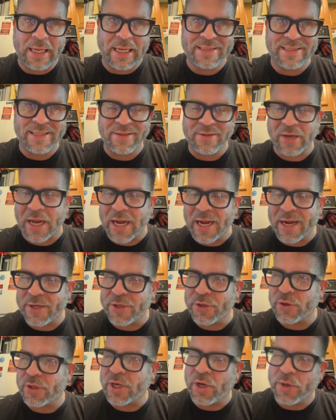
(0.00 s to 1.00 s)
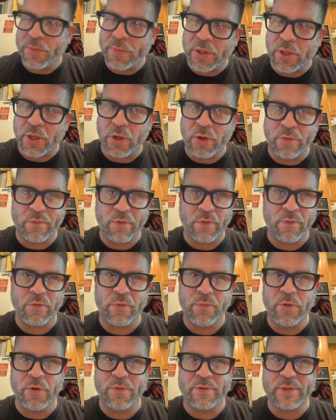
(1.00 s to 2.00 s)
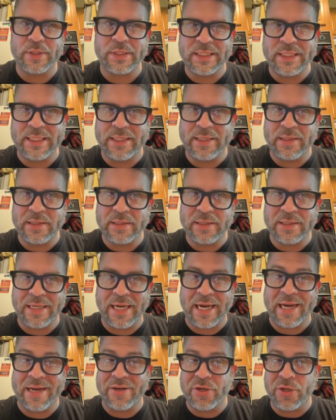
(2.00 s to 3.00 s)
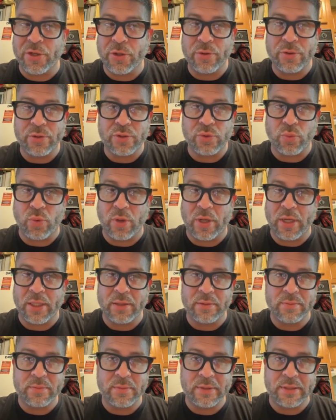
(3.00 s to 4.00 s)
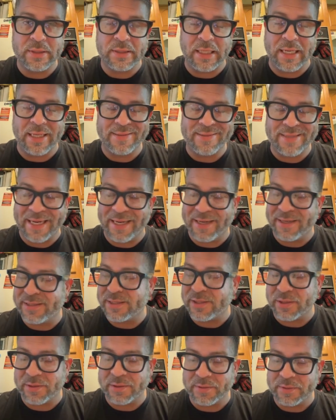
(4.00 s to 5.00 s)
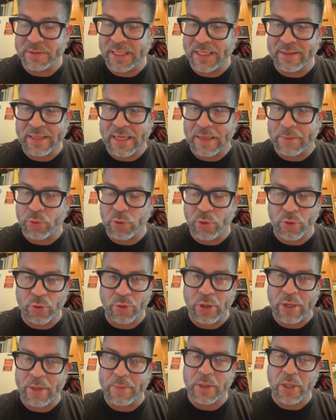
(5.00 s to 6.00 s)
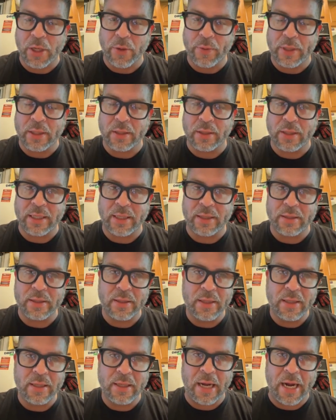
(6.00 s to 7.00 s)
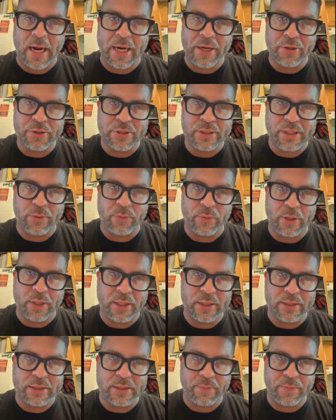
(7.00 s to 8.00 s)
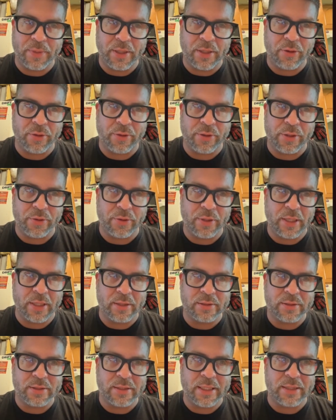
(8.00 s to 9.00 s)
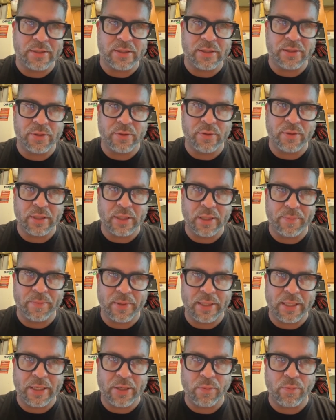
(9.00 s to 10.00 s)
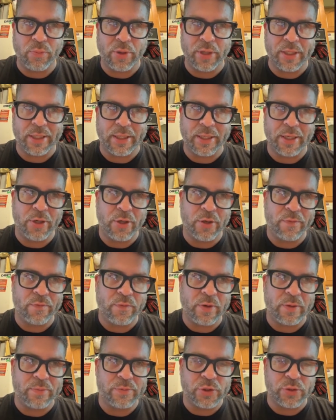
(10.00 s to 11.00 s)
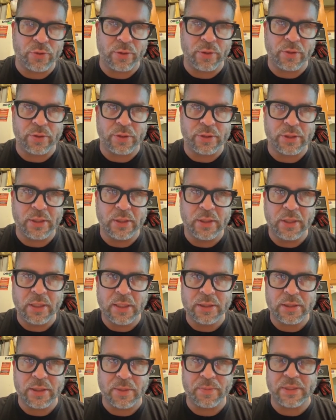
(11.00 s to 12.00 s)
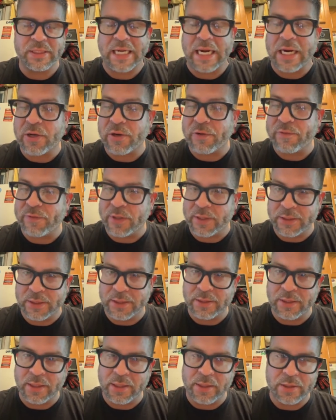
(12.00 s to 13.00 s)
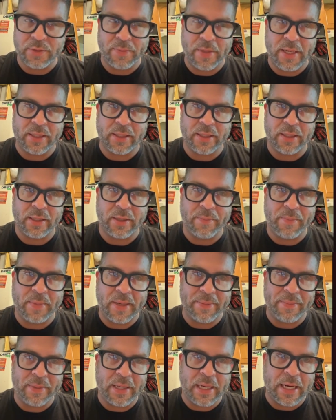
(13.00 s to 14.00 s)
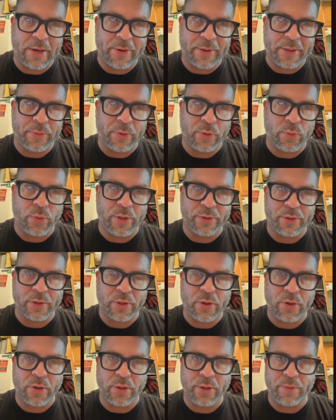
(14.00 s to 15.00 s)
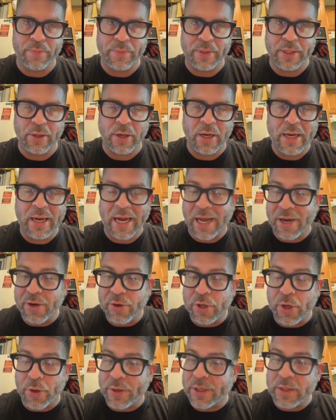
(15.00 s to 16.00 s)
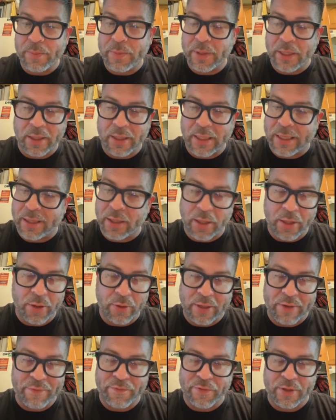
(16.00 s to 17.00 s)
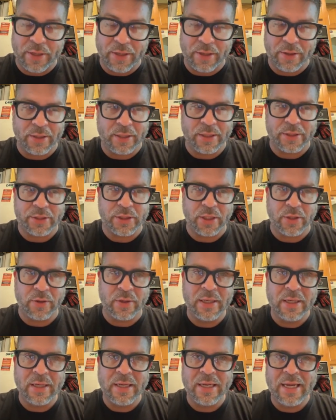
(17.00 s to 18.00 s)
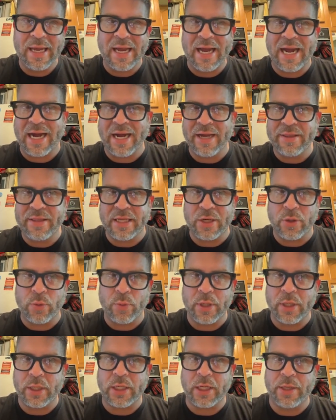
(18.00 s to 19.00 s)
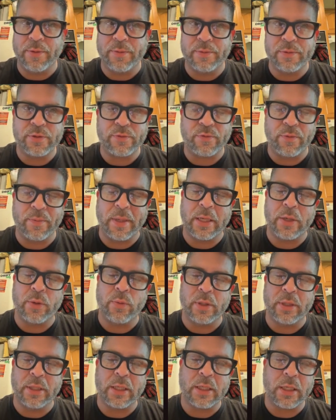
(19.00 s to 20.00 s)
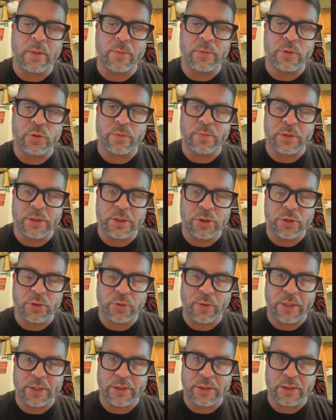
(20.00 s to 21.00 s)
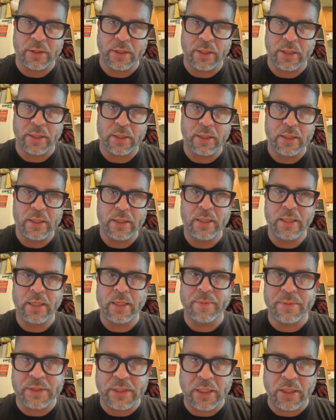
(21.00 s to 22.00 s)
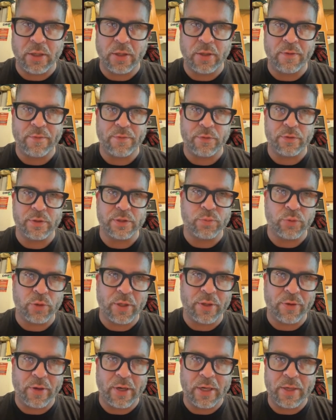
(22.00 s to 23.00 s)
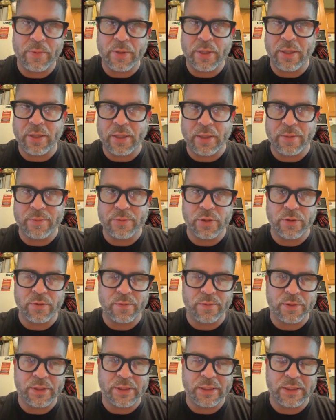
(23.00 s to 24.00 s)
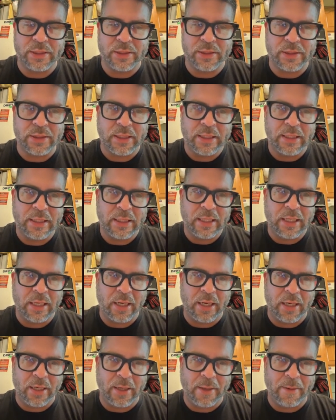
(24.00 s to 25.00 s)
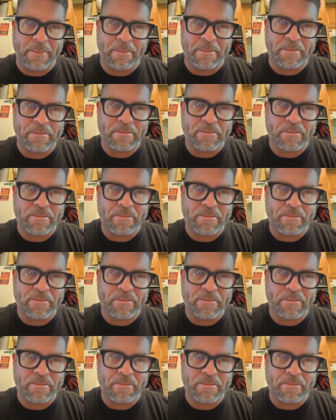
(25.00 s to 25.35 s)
it's a lot. You're coming over from overseas. God knows what it takes to get that program going. Like I understand what it is to be here in the United States and doing it, but here bringing it over, I'm sure there's some sacrifices that he's making and maybe how he would want the car to be. Or I don't know. It could be again another infinite of things. So I think when it comes from anyone that comes from a situation like himself or his brother, anybody that comes overseas, I